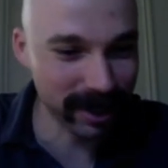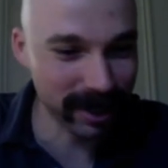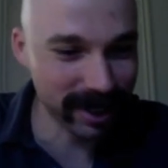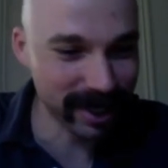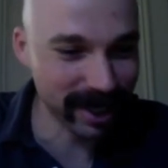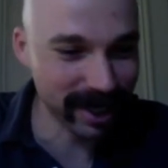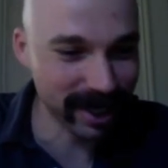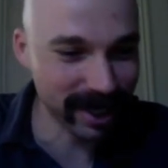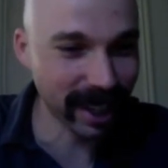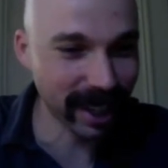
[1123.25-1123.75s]

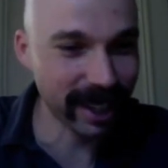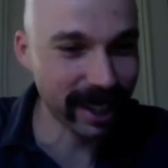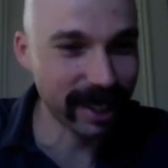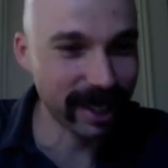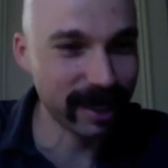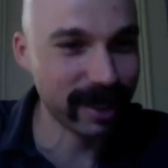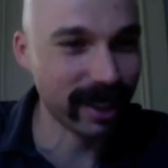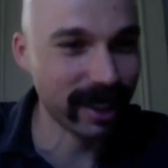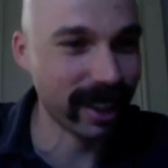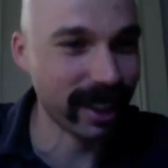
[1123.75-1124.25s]
Scott
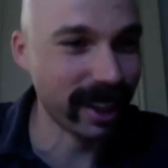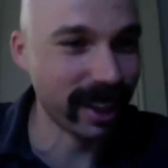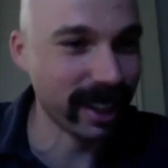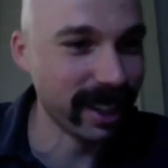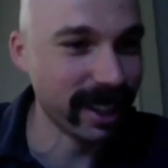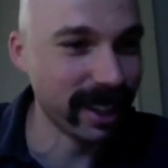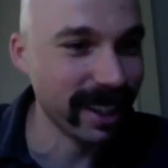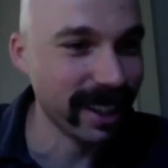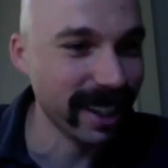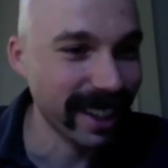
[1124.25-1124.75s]
is like,
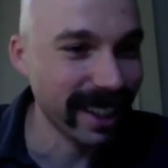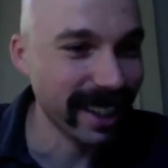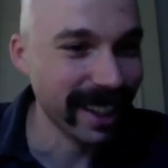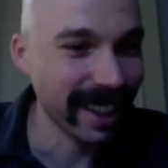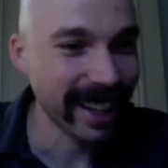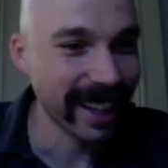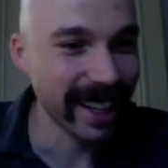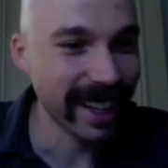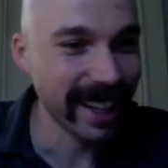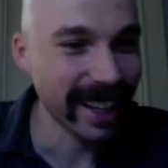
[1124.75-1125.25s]

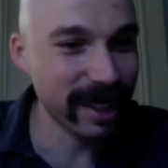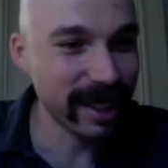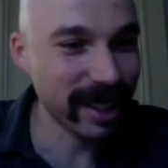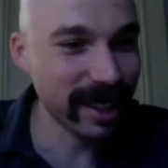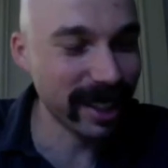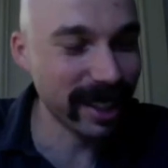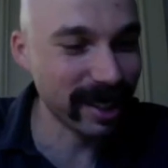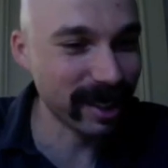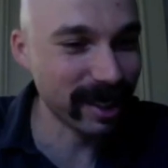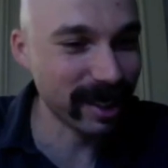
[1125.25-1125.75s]
he's
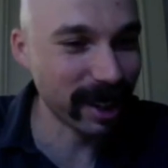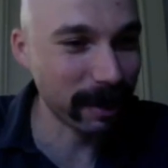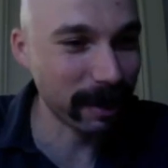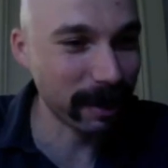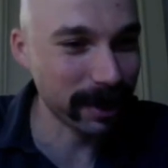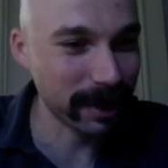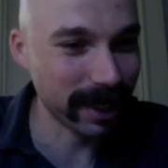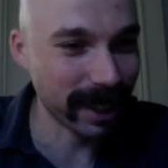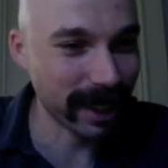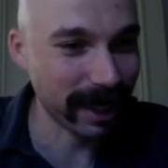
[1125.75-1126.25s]
seen this a couple
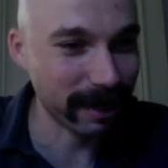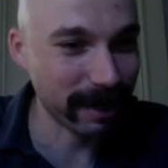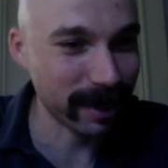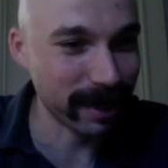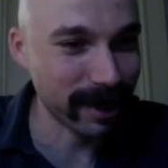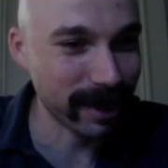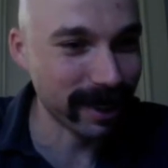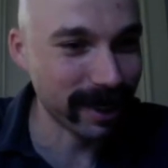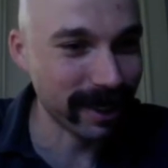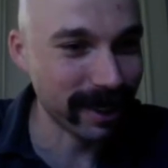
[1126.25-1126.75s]
times,
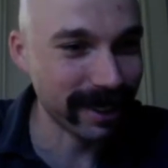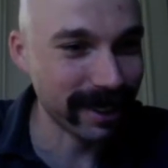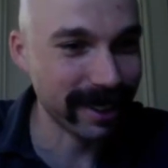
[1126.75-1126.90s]
so